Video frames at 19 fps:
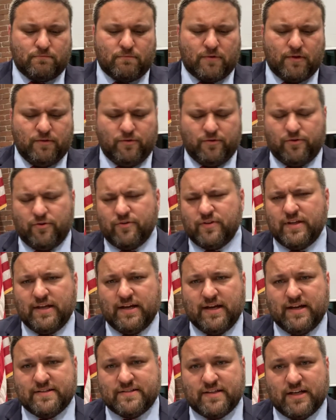So during
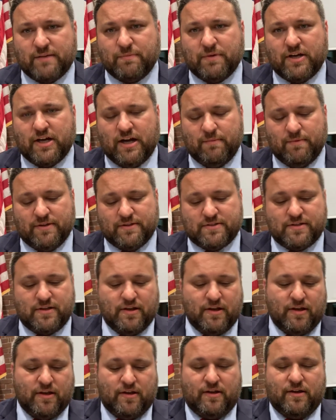the selectmen comments,
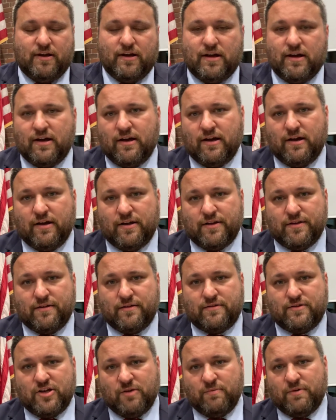the
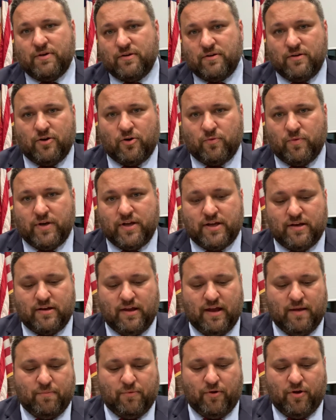chairman O'Regan
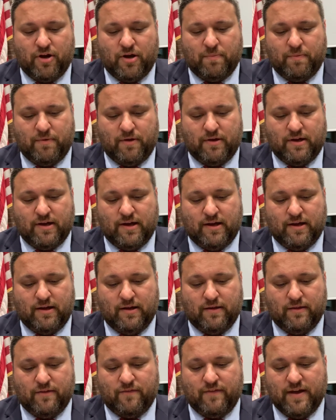had brought up
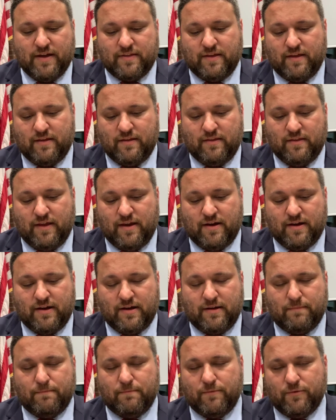the fact that
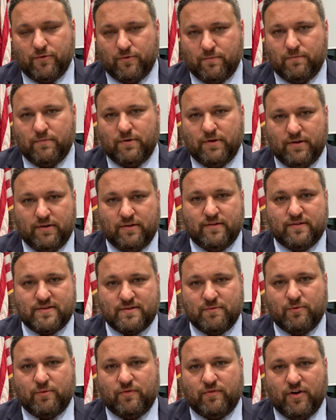this is
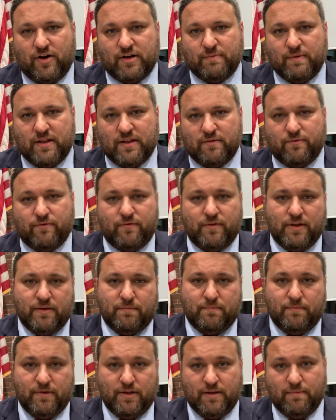something we've talked about in
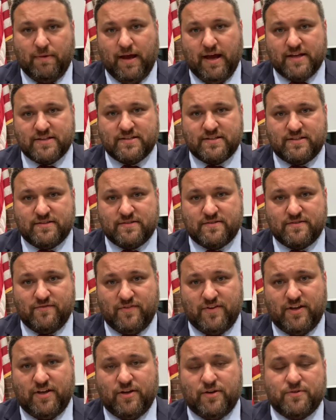the past in these
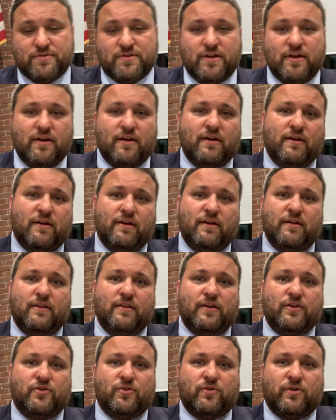videos,
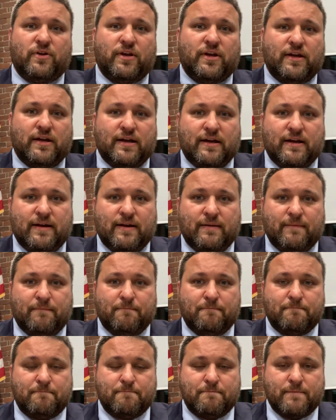that during the
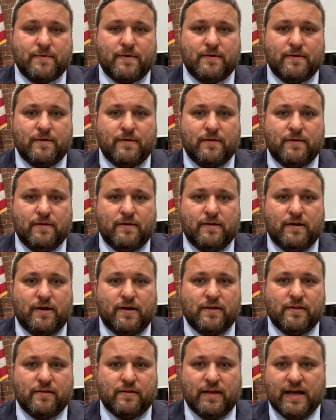
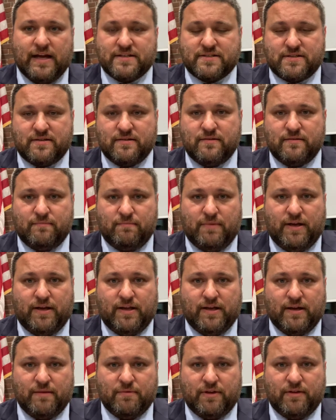last
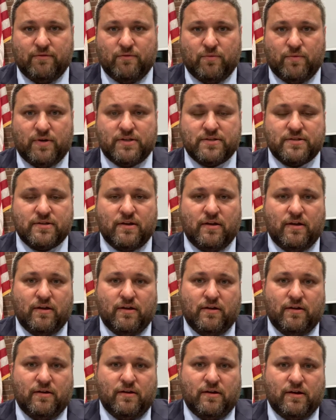meeting, I believe it was,
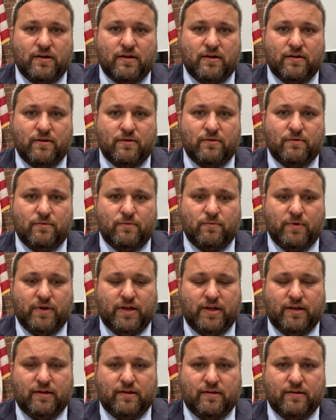
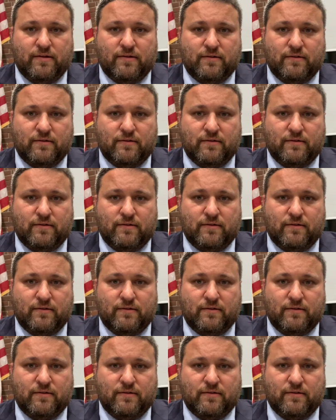we